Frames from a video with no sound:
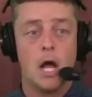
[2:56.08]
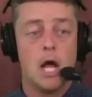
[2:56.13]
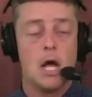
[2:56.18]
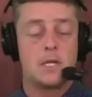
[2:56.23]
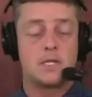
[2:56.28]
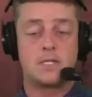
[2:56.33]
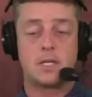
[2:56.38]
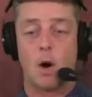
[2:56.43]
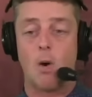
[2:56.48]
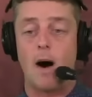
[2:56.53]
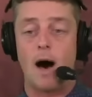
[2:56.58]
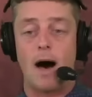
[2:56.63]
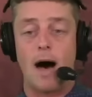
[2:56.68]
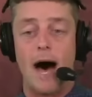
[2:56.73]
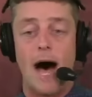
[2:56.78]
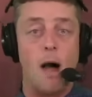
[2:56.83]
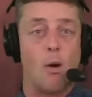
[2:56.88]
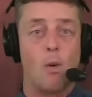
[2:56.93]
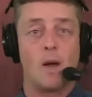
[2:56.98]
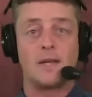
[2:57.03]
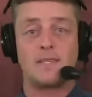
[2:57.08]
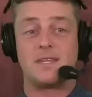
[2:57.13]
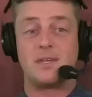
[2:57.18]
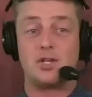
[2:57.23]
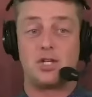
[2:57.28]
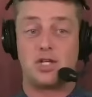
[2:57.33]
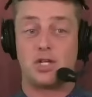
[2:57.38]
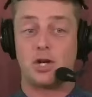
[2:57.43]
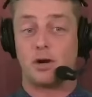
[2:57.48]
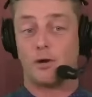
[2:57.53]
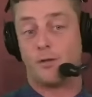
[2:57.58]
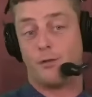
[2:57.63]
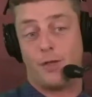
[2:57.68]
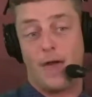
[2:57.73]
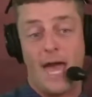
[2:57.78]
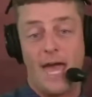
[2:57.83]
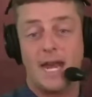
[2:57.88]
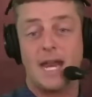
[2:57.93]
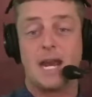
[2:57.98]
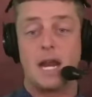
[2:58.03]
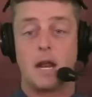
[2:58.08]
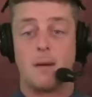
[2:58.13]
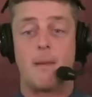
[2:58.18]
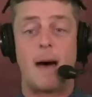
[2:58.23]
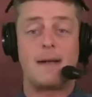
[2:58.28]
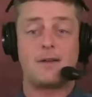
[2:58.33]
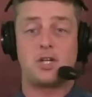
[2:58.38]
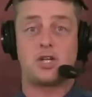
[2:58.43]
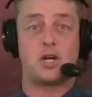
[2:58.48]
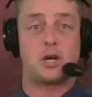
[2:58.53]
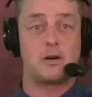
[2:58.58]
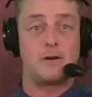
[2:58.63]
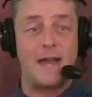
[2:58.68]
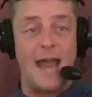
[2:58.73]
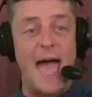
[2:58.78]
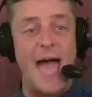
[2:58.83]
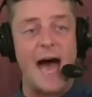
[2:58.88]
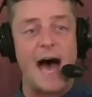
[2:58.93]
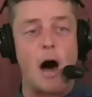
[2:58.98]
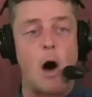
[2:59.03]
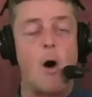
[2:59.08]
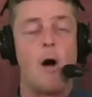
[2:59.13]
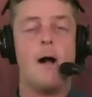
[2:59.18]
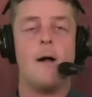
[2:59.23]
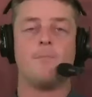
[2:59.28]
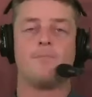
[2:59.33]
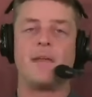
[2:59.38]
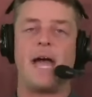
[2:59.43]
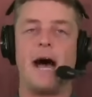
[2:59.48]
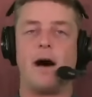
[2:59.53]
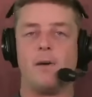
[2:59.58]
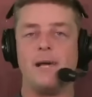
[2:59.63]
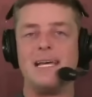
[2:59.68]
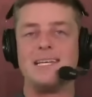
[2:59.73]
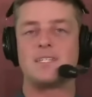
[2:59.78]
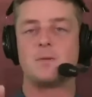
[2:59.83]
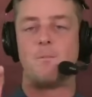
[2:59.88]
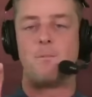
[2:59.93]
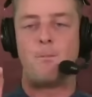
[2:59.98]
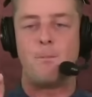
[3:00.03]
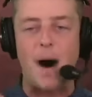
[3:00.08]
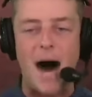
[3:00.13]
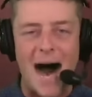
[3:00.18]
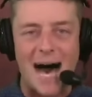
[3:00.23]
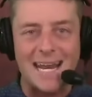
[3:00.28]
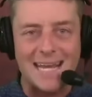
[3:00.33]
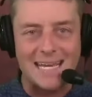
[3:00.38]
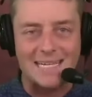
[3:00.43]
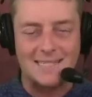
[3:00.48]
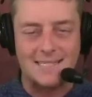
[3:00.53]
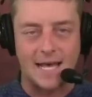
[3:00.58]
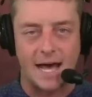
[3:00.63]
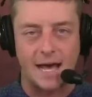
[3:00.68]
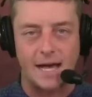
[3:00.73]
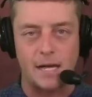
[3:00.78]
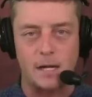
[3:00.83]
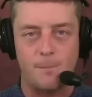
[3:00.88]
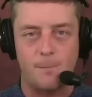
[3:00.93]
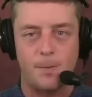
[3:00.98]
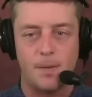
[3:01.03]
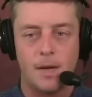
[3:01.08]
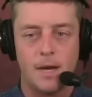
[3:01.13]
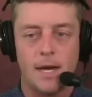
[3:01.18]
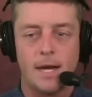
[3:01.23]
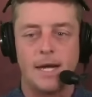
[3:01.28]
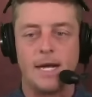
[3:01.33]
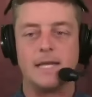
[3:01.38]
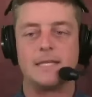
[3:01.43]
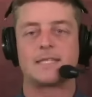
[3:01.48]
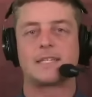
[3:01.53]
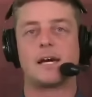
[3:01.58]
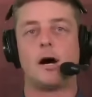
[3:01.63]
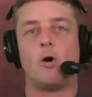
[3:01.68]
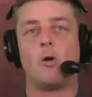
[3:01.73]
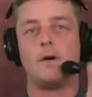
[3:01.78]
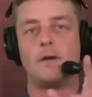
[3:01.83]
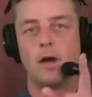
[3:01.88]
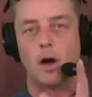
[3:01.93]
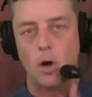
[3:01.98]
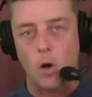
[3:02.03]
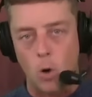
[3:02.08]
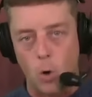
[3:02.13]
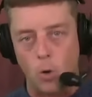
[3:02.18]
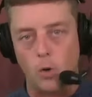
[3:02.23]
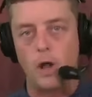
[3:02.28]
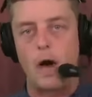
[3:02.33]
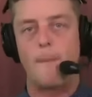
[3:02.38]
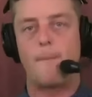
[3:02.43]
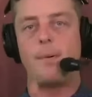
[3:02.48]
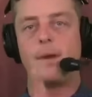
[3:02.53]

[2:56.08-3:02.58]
So I wasn't sure then, and I'm not sure now how his body type is going to hold up